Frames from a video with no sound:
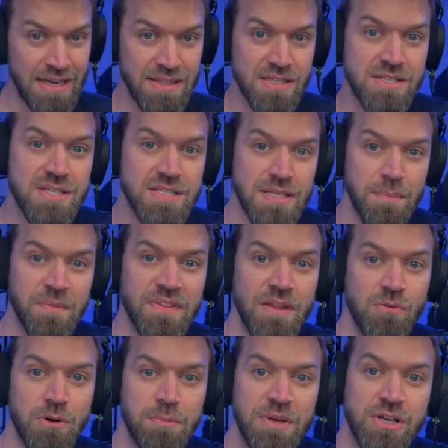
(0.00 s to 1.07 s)
This is something
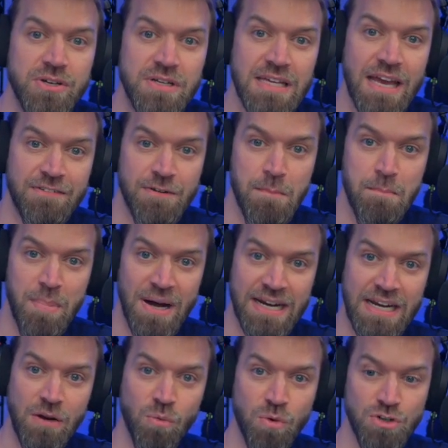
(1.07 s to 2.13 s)
that would be good to get from
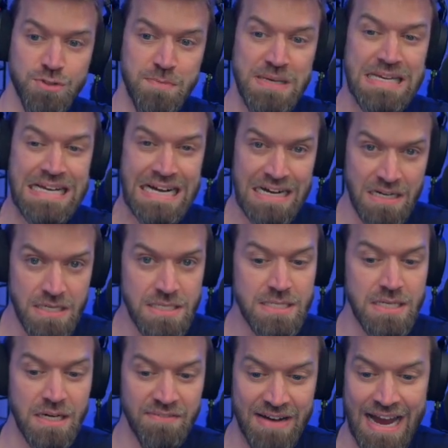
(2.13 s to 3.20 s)
Binding World
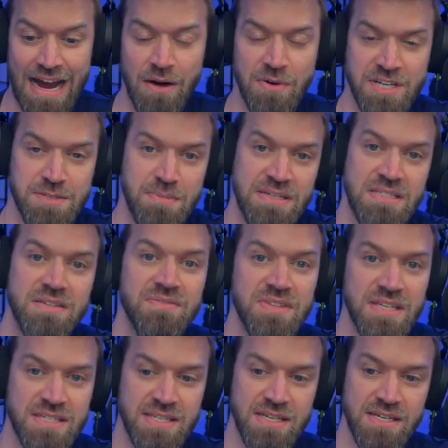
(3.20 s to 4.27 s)
because of how expensive
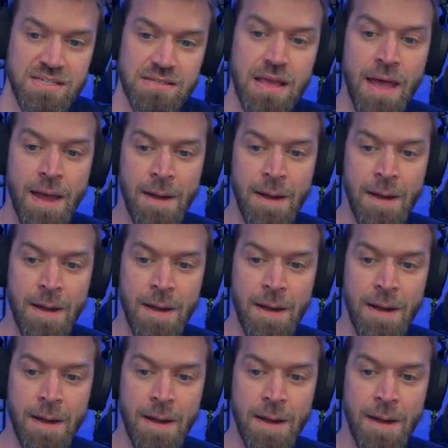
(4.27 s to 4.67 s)
this is.